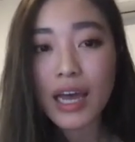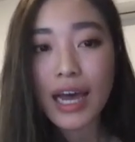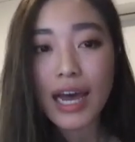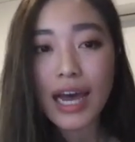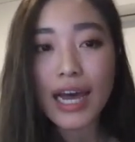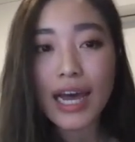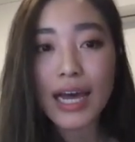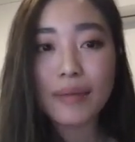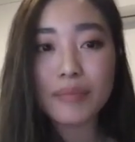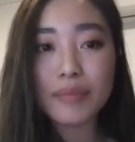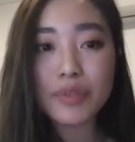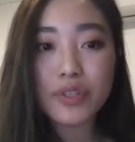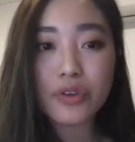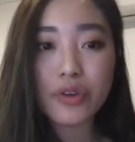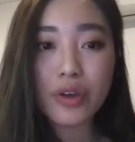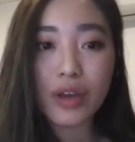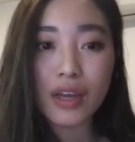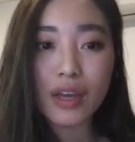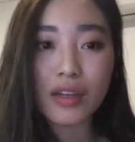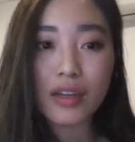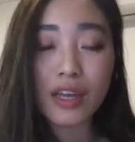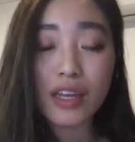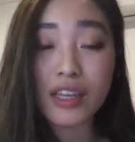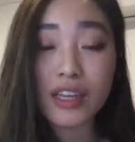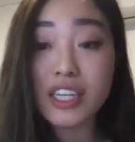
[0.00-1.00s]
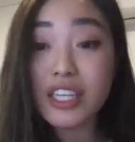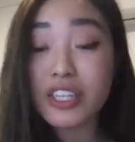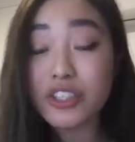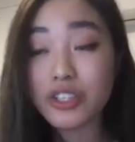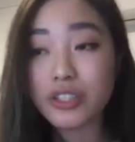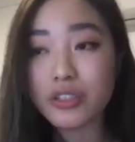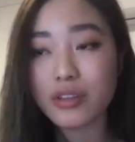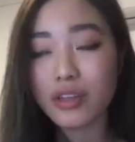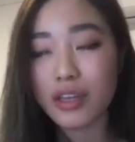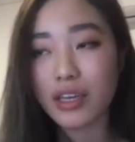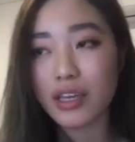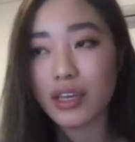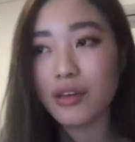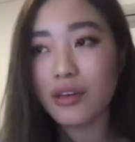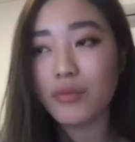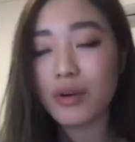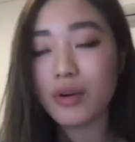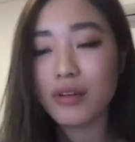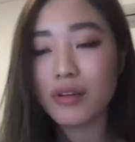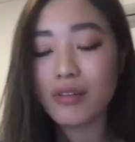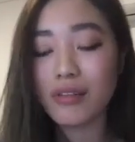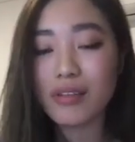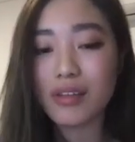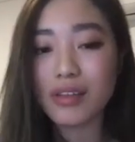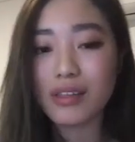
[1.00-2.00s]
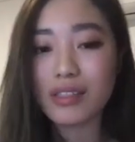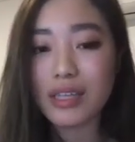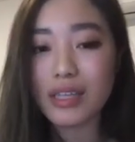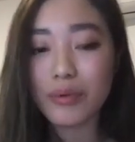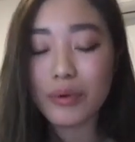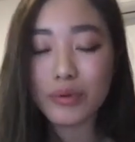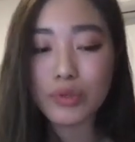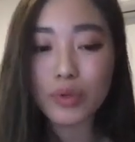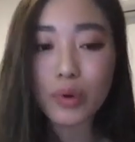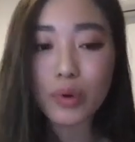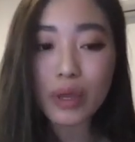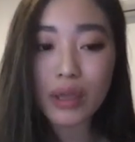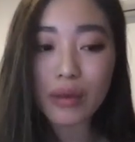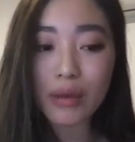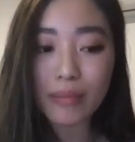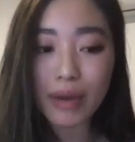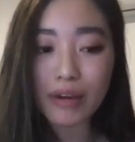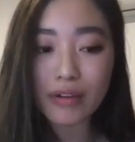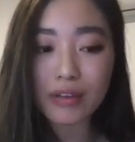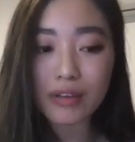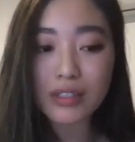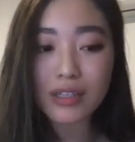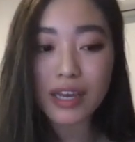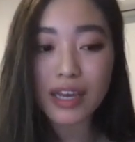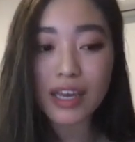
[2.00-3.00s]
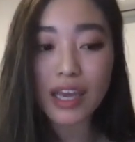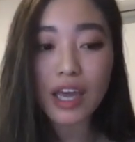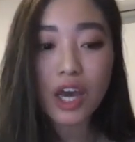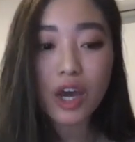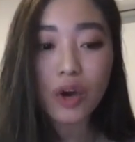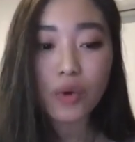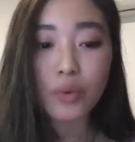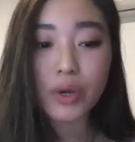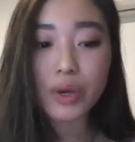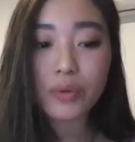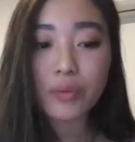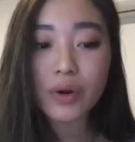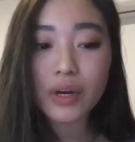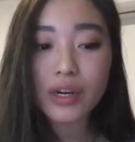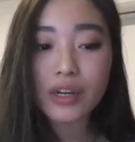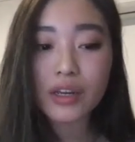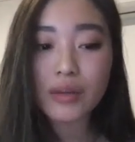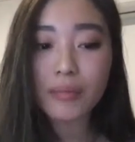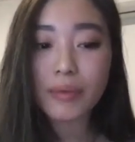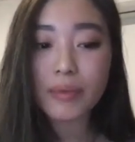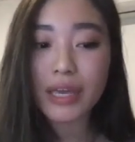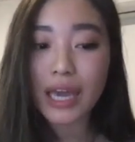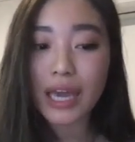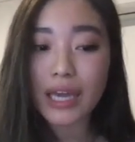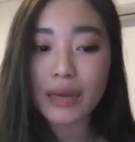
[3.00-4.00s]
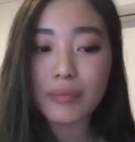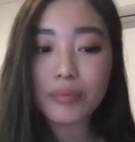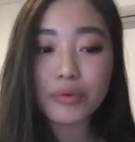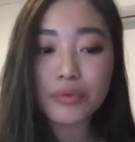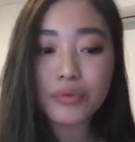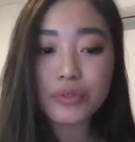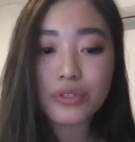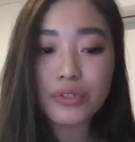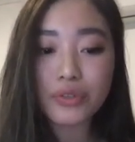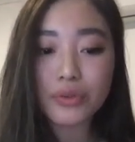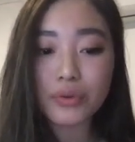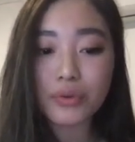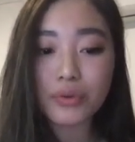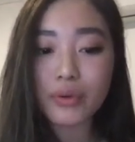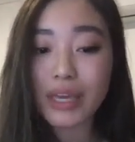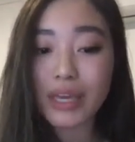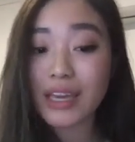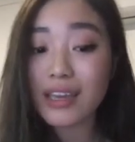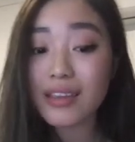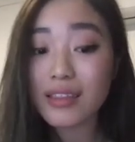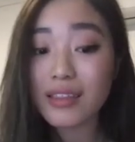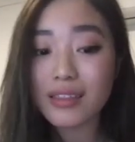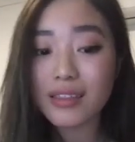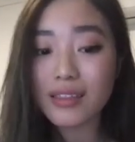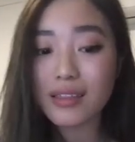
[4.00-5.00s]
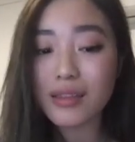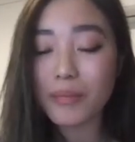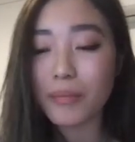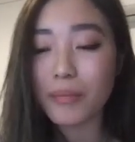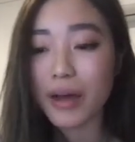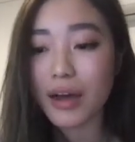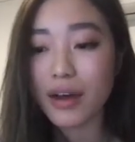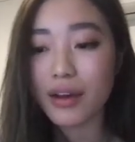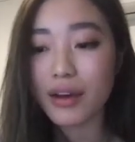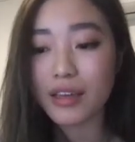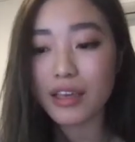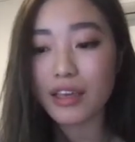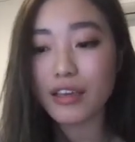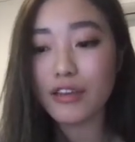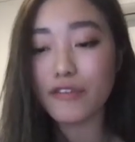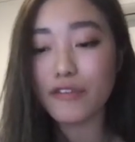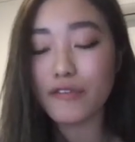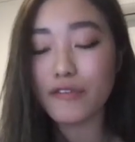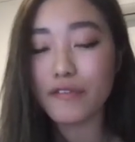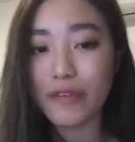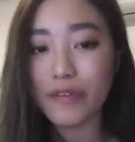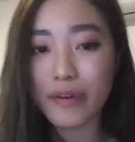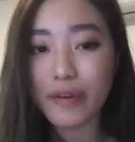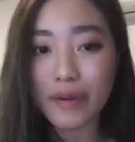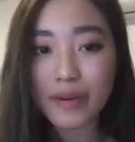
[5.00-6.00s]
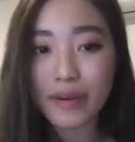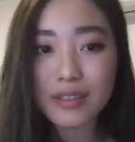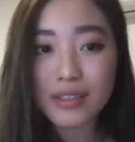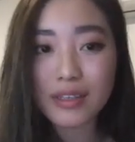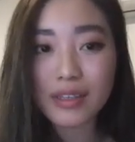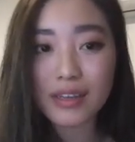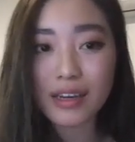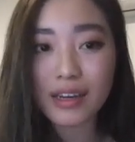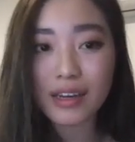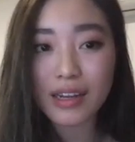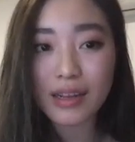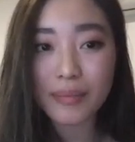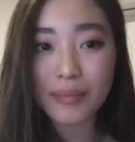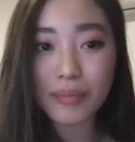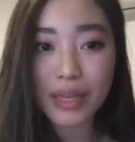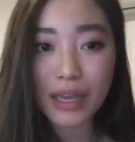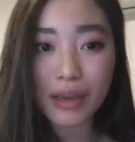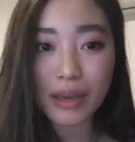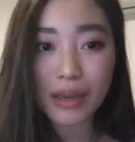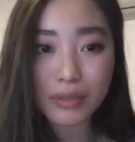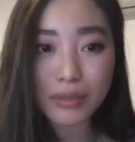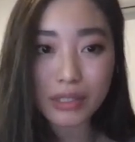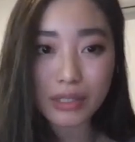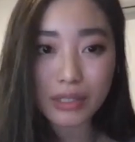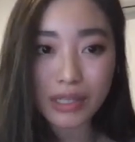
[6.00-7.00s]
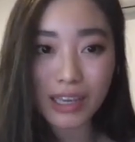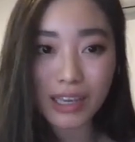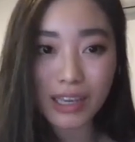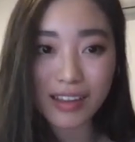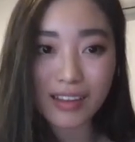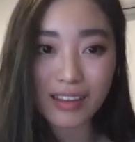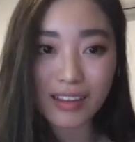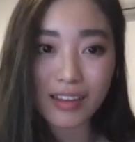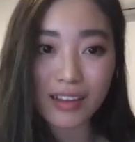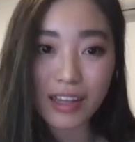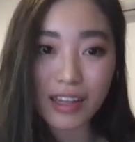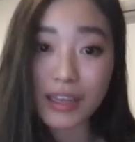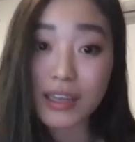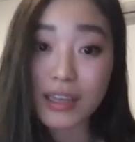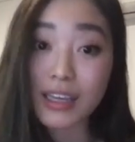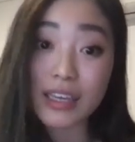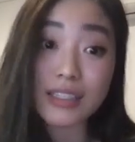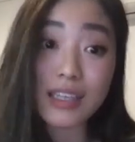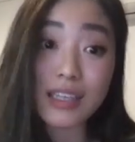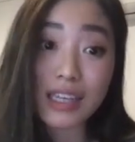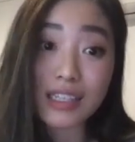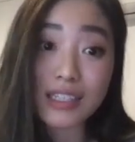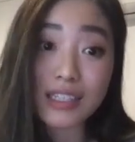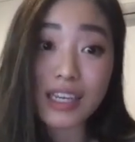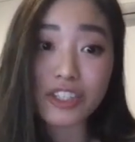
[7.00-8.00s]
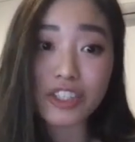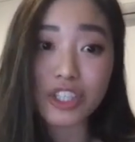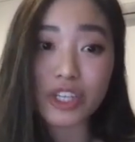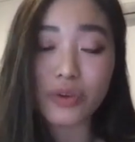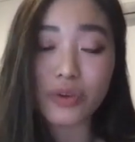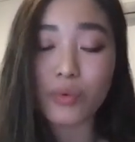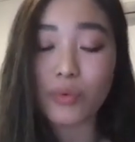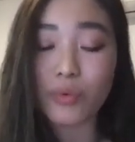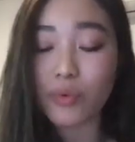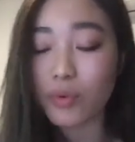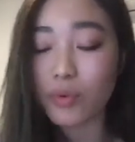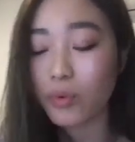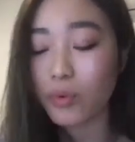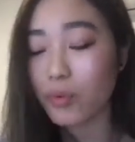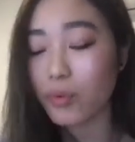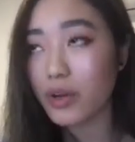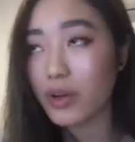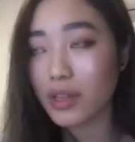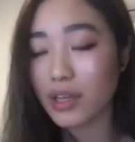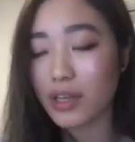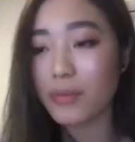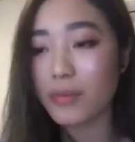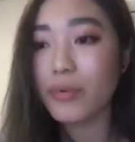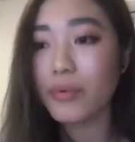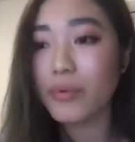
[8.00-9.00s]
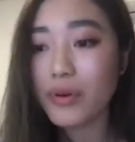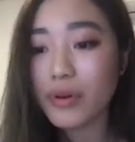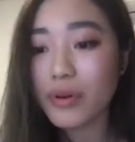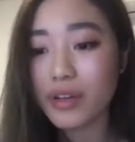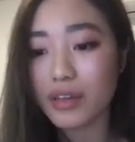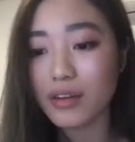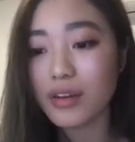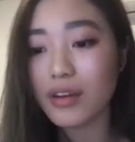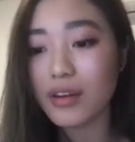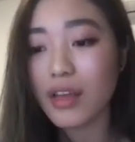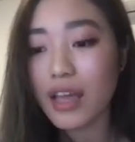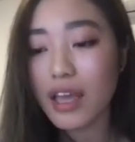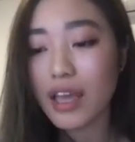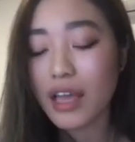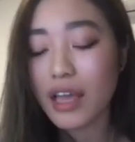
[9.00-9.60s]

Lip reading: So initially, one of the things that we were talking about is, like, we want to be able to hit the market first and be able to get, because that's actually really important.